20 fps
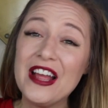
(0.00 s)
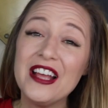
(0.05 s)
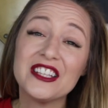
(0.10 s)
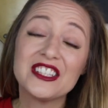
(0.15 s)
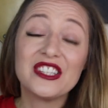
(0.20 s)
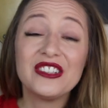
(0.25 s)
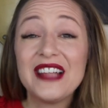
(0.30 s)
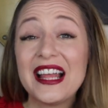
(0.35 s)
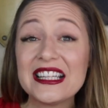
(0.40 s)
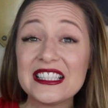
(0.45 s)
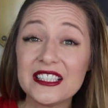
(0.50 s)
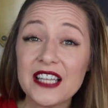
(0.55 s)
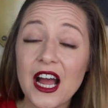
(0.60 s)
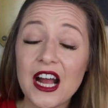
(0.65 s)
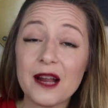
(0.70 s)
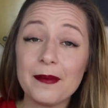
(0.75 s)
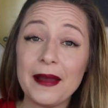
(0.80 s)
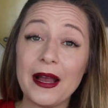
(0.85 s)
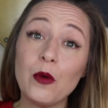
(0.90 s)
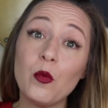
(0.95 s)
So let's
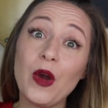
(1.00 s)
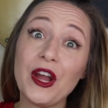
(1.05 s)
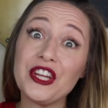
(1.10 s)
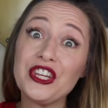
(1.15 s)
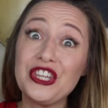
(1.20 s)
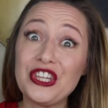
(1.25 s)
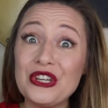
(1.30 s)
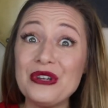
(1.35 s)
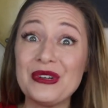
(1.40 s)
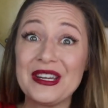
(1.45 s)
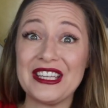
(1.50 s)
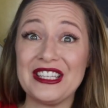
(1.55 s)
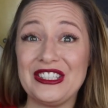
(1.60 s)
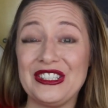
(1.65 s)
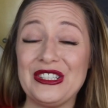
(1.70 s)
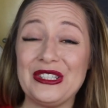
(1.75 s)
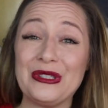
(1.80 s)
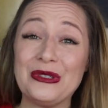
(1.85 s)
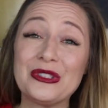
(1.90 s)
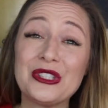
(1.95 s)
talk about what you can
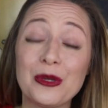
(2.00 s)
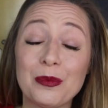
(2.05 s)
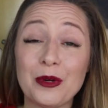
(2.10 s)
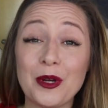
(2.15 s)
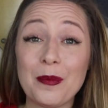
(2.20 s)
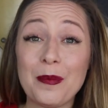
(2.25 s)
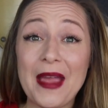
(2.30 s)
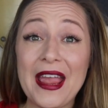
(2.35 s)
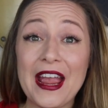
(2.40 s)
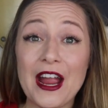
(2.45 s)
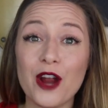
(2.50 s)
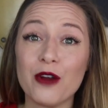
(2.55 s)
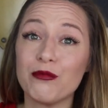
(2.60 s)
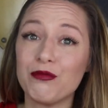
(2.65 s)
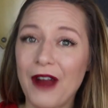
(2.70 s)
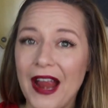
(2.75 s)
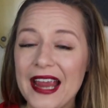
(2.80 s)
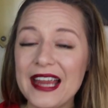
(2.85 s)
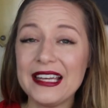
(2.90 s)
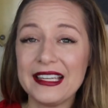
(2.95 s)
do to prepare
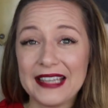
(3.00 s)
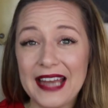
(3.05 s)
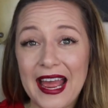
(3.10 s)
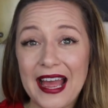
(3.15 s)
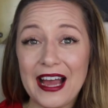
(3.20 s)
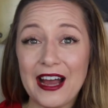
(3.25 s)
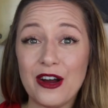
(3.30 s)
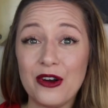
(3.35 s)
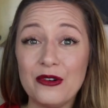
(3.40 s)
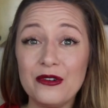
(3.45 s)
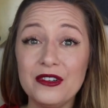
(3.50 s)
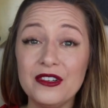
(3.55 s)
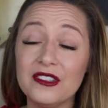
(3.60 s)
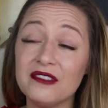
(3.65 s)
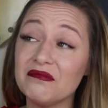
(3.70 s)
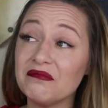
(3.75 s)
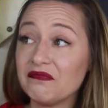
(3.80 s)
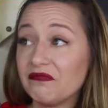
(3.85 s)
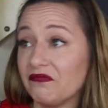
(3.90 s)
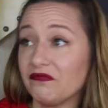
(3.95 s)
right now
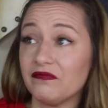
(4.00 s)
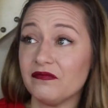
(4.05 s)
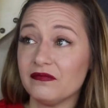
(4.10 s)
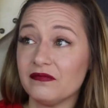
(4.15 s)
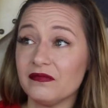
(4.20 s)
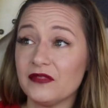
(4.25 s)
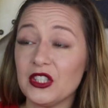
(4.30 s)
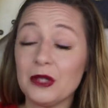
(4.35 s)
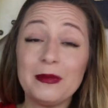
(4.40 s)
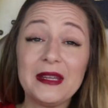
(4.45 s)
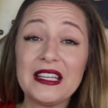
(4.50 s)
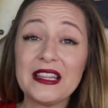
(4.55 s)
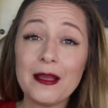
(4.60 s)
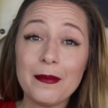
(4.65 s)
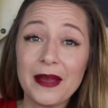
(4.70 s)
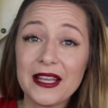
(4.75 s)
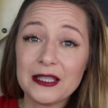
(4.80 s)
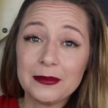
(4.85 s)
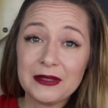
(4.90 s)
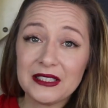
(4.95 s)
to be in the
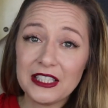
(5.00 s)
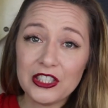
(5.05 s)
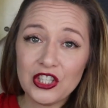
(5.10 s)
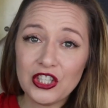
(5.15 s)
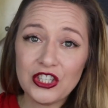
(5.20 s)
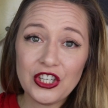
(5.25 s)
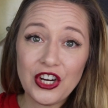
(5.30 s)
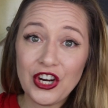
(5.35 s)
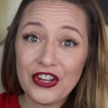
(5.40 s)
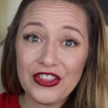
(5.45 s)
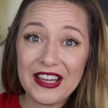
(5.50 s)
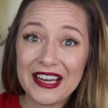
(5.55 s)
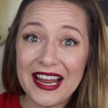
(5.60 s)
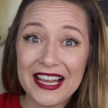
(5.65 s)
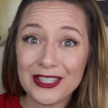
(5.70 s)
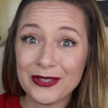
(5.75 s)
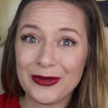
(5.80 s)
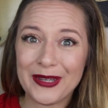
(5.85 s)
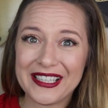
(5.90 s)
best position to earn the next